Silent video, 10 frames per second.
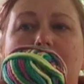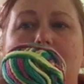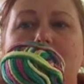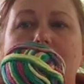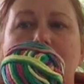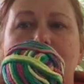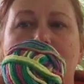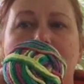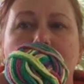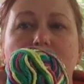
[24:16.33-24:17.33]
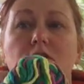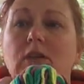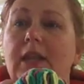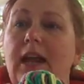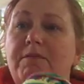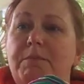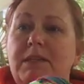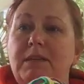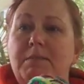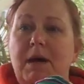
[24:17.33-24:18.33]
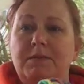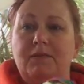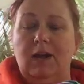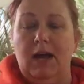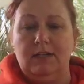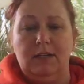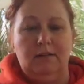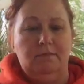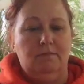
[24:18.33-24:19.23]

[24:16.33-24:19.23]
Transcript: But this is cotton. There's a lot of bits and bobs of cotton.